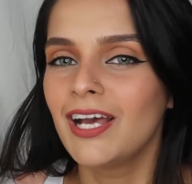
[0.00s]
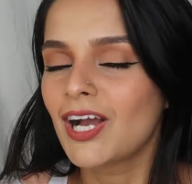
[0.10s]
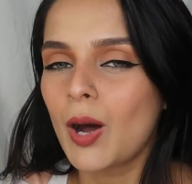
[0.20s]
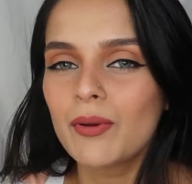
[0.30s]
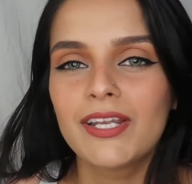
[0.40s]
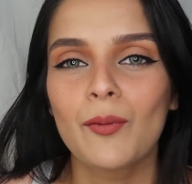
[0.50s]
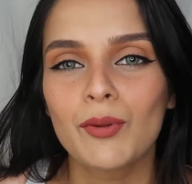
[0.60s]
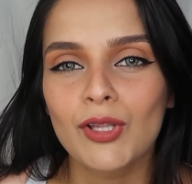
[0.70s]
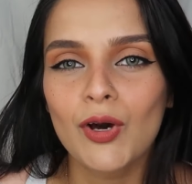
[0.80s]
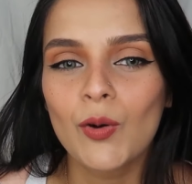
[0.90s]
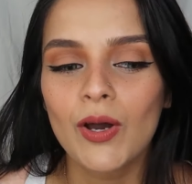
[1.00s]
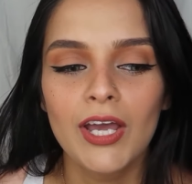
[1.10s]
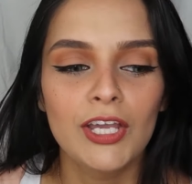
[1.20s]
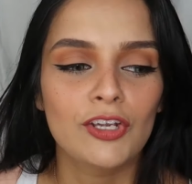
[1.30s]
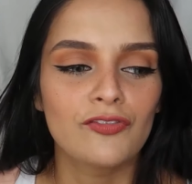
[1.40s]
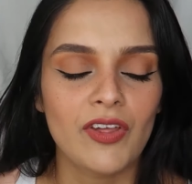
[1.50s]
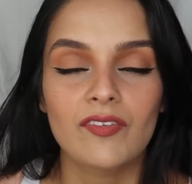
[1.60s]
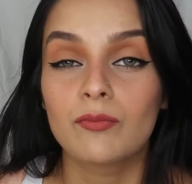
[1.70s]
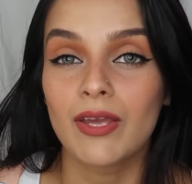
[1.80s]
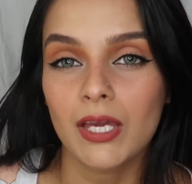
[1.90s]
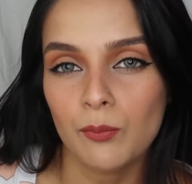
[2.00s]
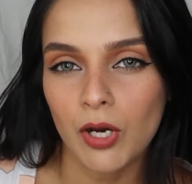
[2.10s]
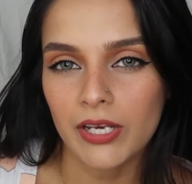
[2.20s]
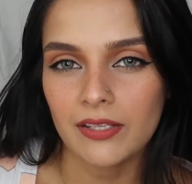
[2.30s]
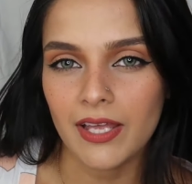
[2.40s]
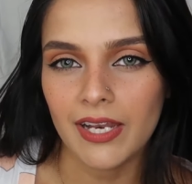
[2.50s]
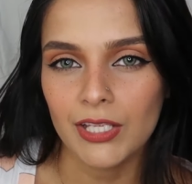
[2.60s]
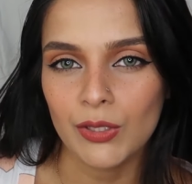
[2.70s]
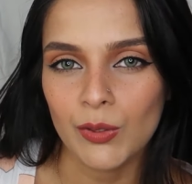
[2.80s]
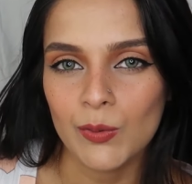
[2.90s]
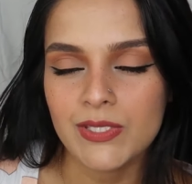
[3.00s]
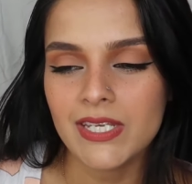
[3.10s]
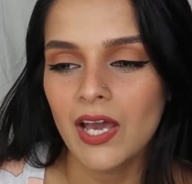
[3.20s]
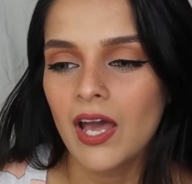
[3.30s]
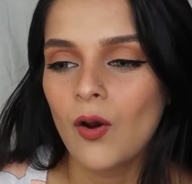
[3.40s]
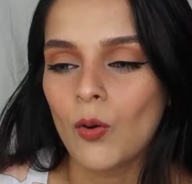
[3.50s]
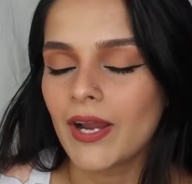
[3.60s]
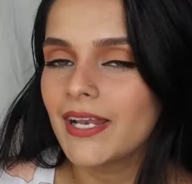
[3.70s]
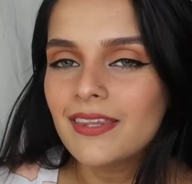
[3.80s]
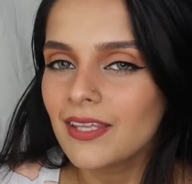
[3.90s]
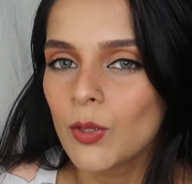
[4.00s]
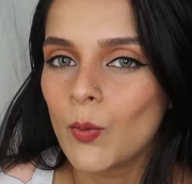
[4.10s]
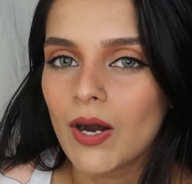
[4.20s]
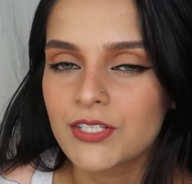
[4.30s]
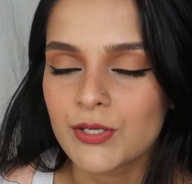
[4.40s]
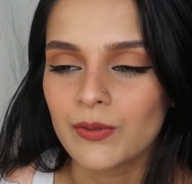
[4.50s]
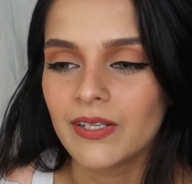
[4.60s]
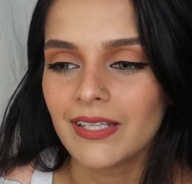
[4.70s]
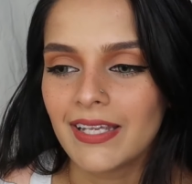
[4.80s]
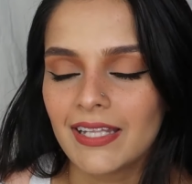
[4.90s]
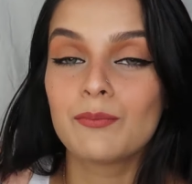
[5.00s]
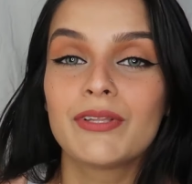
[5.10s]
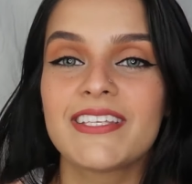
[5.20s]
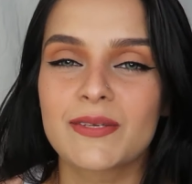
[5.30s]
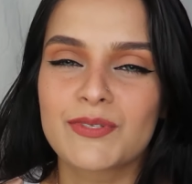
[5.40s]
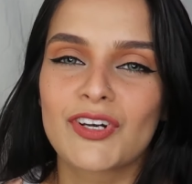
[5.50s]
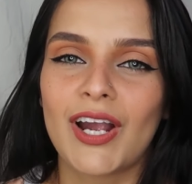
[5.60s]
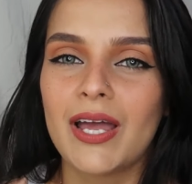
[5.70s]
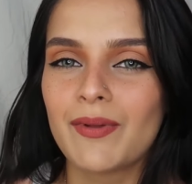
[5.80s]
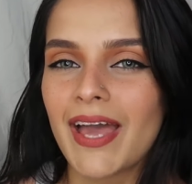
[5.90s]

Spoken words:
Comment down below your favorite makeup product that I used, or anything you want to really. And please subscribe.